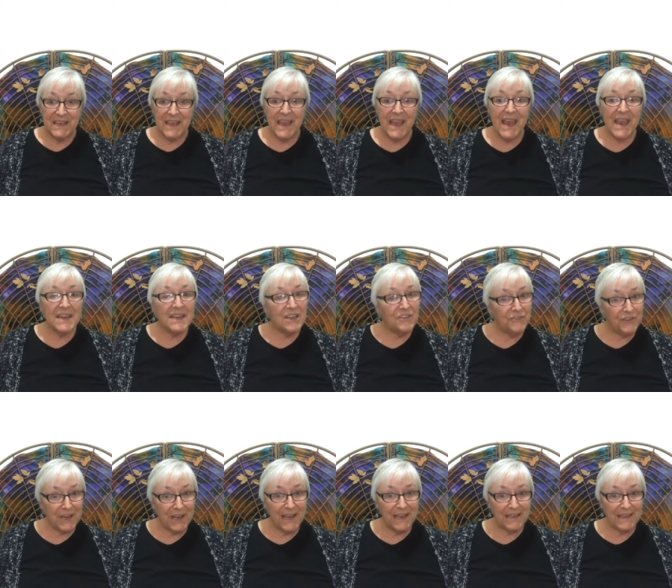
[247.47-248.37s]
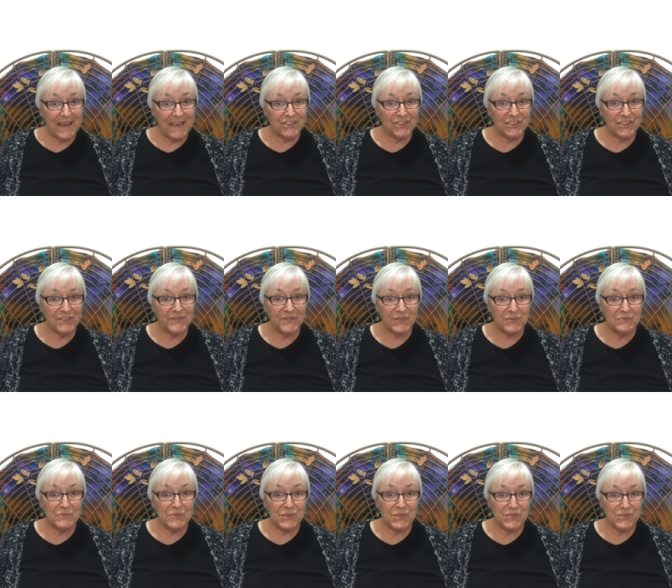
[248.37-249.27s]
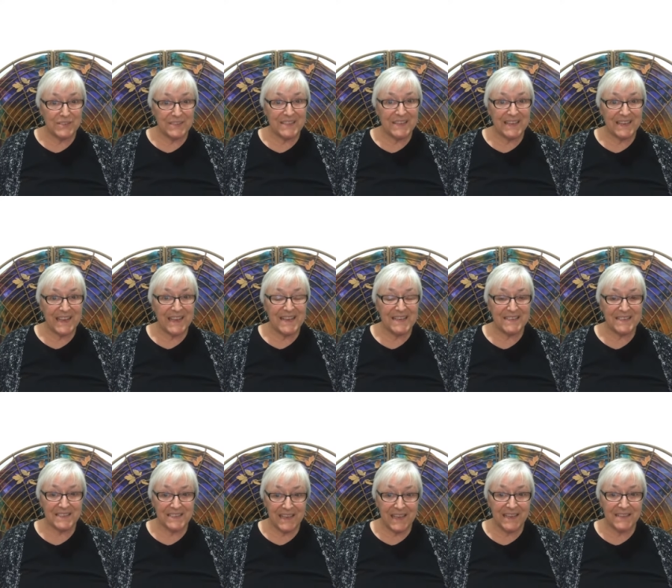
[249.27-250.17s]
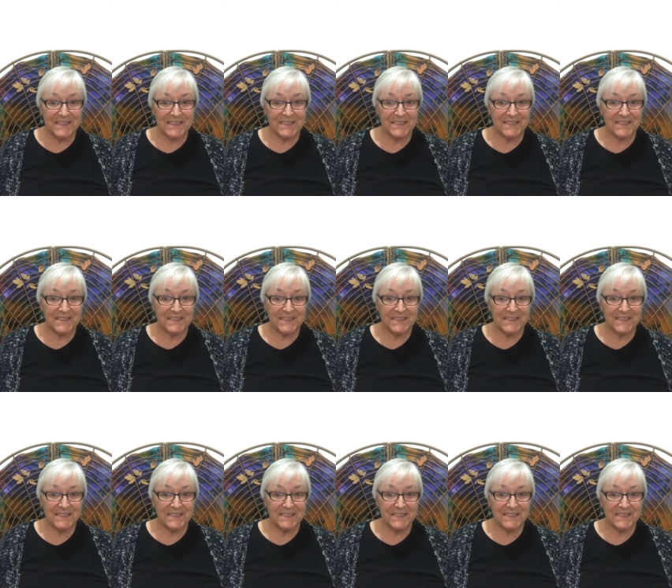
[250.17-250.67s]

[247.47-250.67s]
Any violation of the rules that he sets